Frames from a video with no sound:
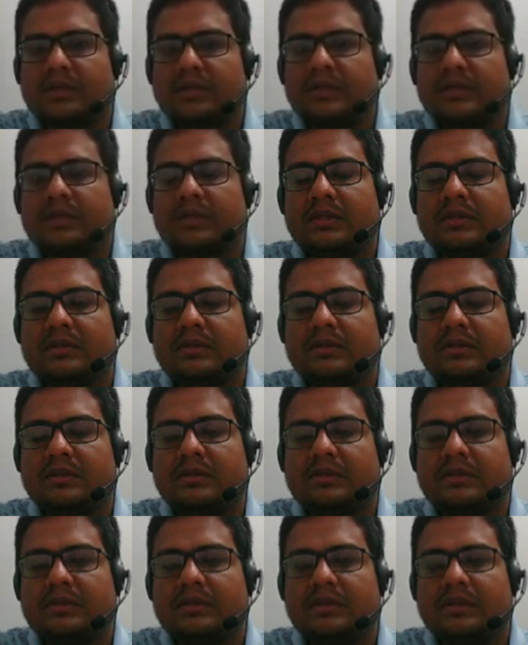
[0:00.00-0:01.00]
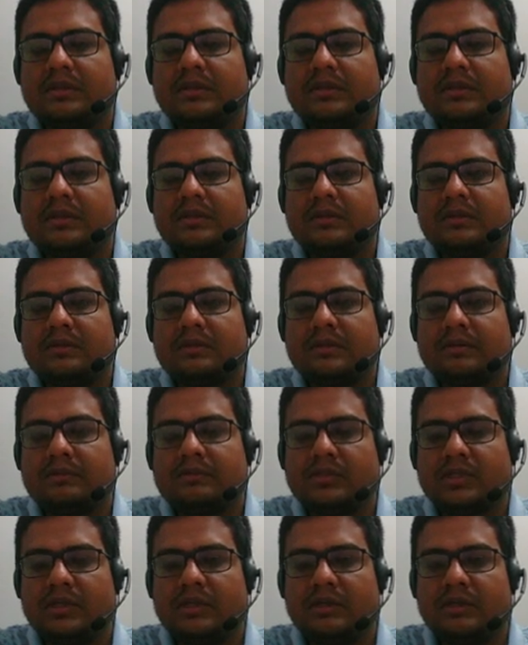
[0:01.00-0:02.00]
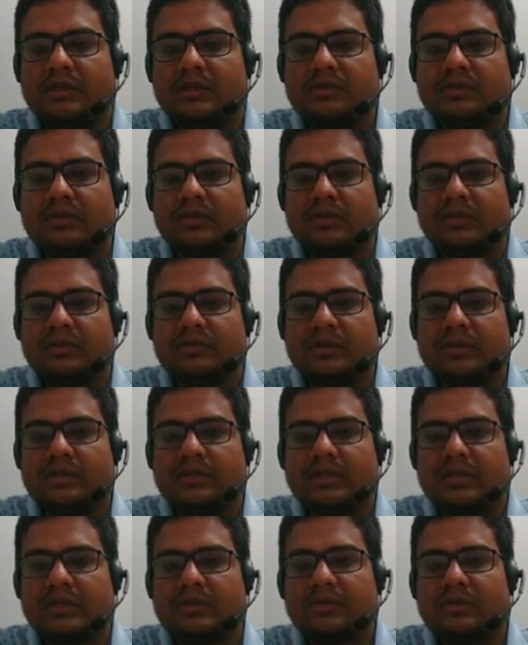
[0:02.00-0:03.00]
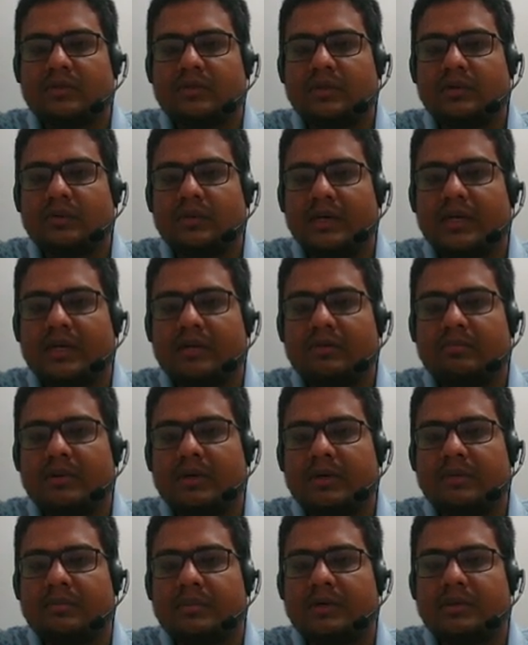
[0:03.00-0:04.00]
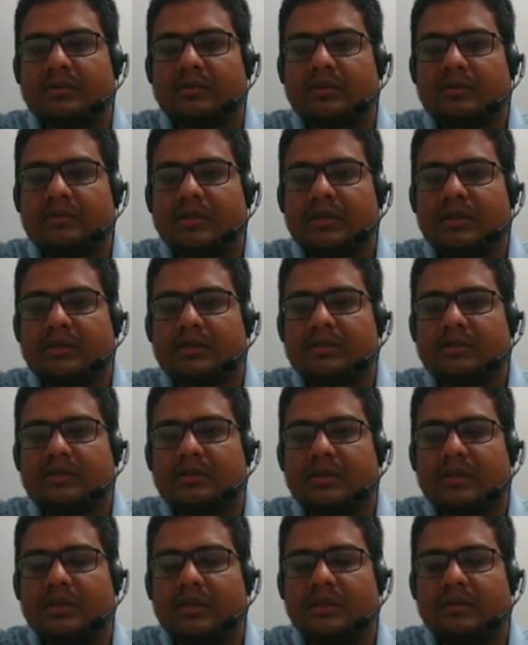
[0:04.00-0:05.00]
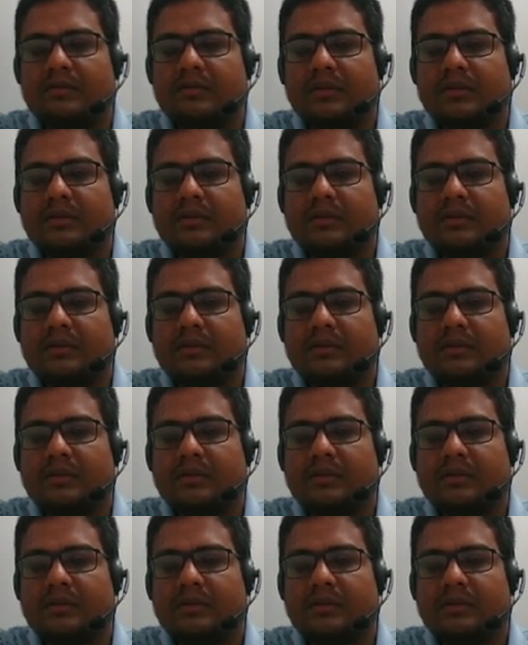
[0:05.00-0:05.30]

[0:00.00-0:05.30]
then the general solution is x equal to n pi plus or minus alpha.